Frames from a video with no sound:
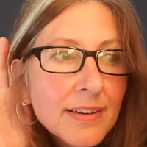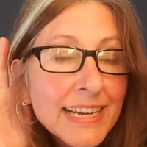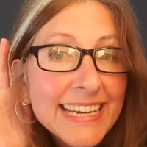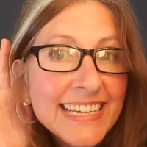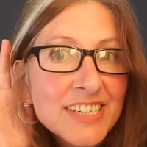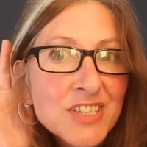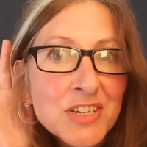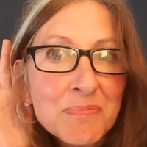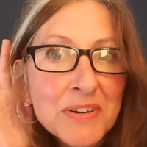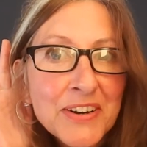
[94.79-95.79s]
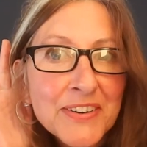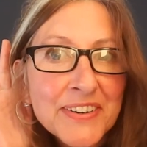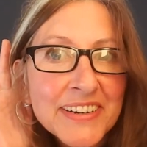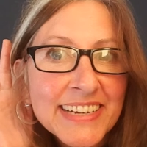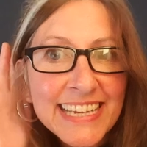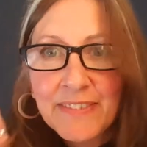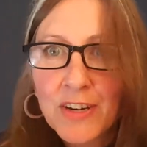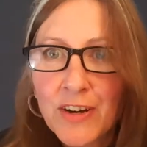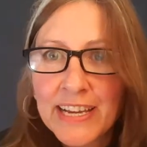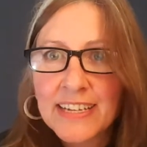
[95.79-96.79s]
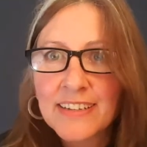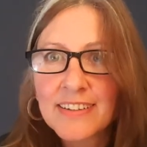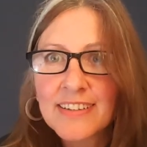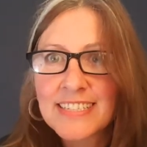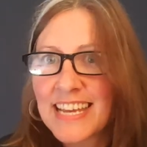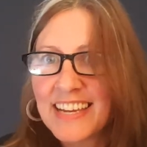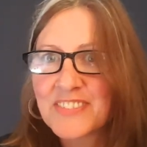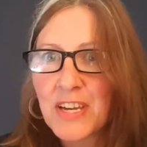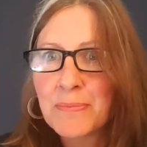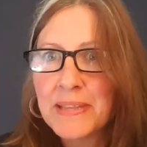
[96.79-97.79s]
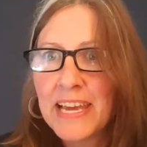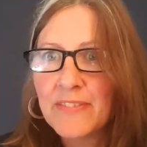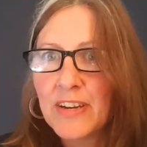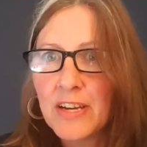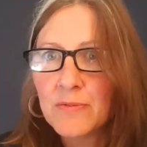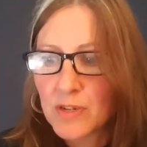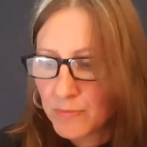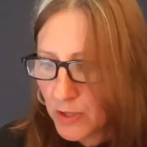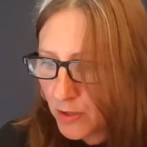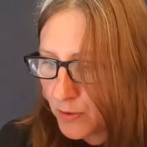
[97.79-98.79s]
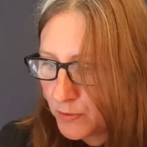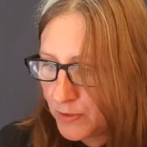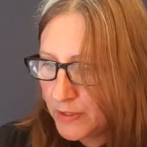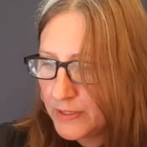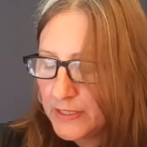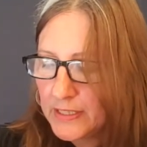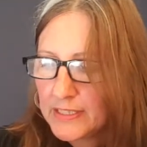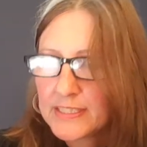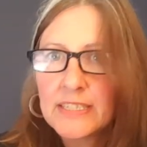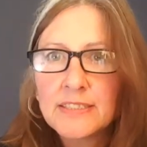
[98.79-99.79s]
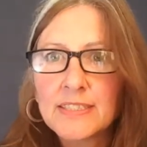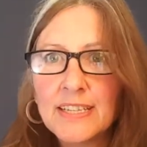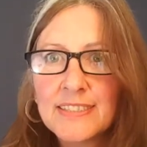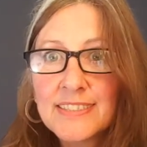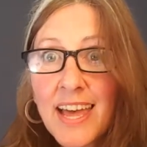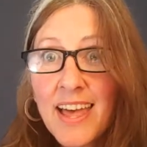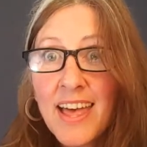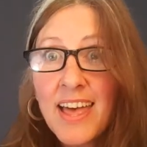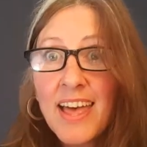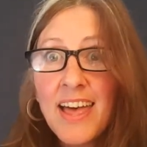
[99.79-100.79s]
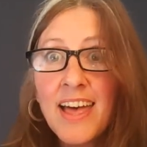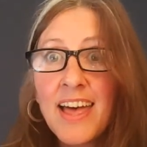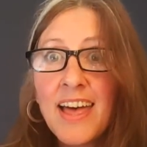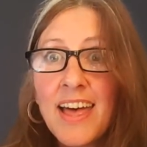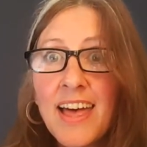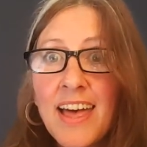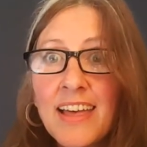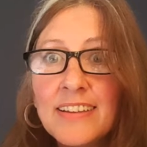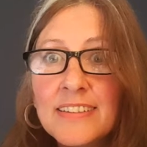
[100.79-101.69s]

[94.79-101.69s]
Can I hear a drum roll? Keep going because I have to open the envelope. Drum roll. Dun dun dun.